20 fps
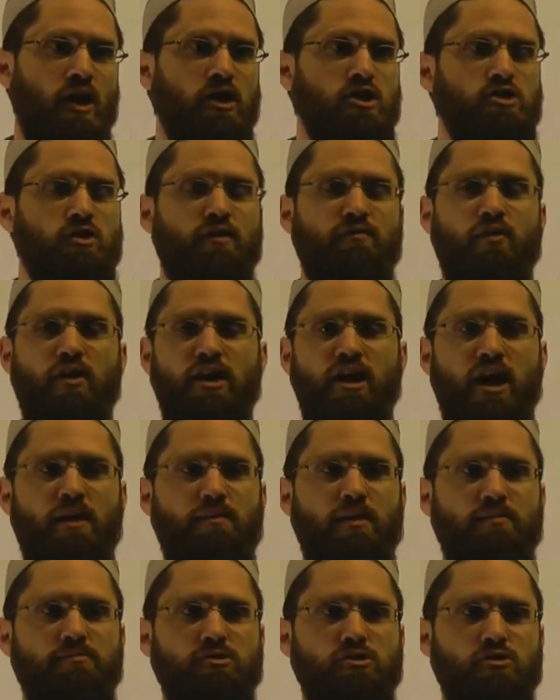So if I come
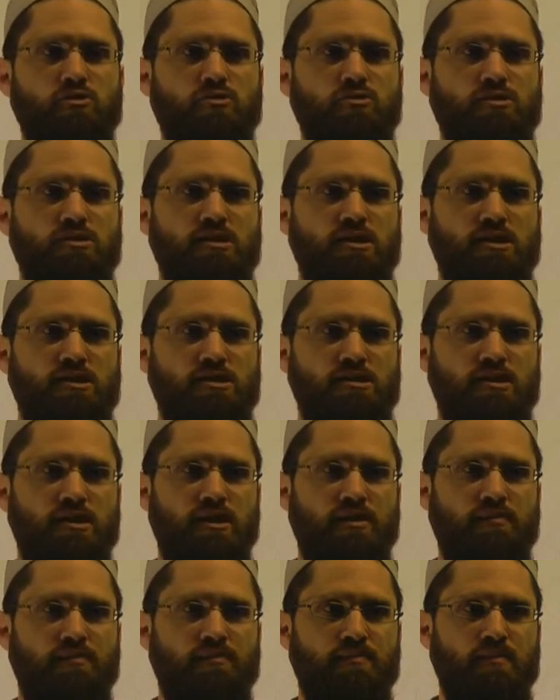up to
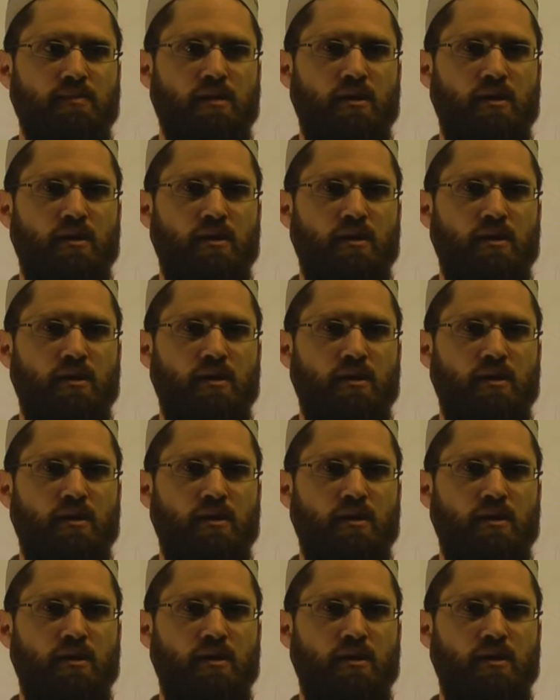Tasneem